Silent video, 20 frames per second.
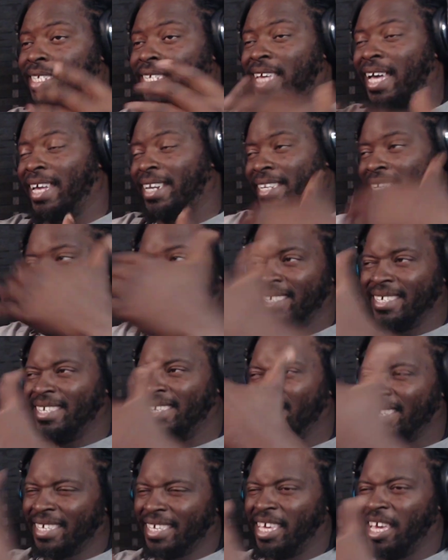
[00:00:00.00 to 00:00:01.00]
kind of
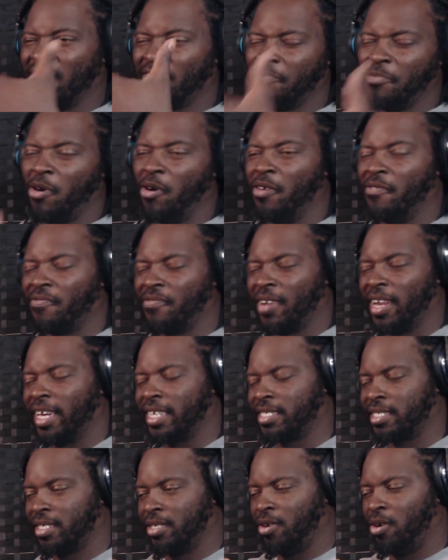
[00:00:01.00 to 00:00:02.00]
give more
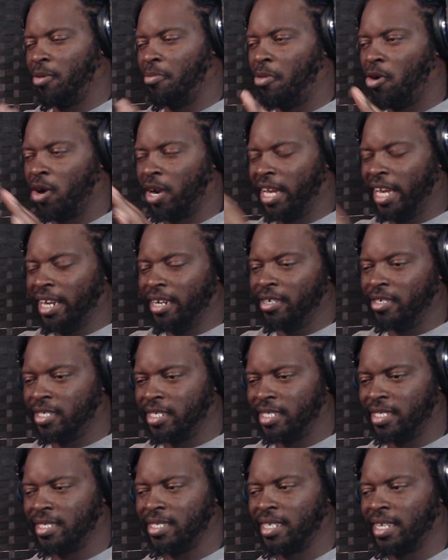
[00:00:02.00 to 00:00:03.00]
inflection or more
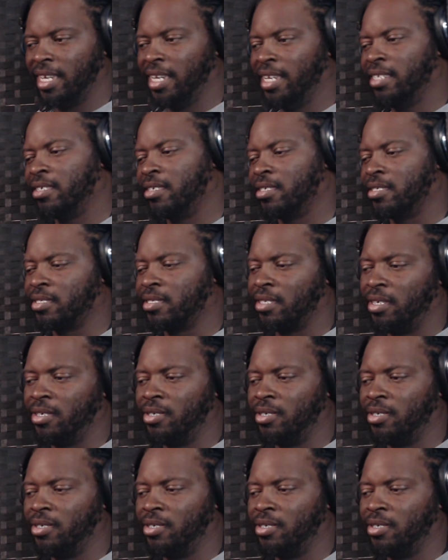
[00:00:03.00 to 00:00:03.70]
energy to the end of the song.